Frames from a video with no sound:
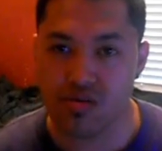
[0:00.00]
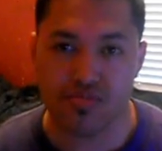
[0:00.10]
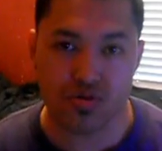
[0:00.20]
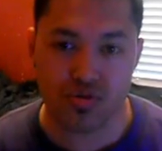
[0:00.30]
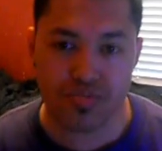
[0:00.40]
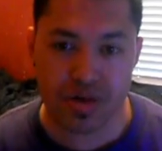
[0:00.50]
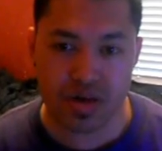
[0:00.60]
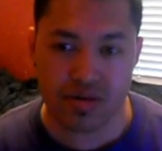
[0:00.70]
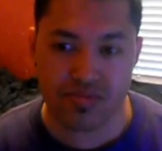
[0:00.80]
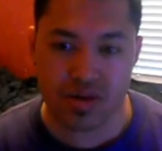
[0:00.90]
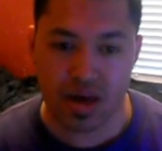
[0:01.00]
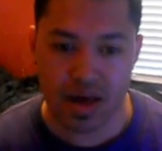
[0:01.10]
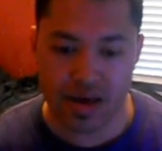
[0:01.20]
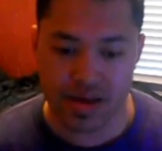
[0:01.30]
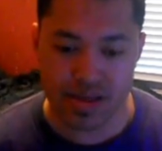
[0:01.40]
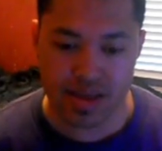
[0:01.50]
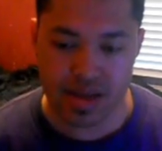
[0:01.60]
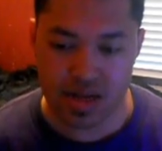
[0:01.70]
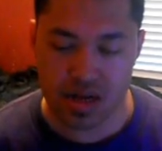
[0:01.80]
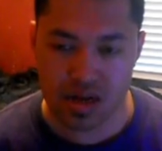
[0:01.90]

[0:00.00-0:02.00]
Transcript: a blue beam, and it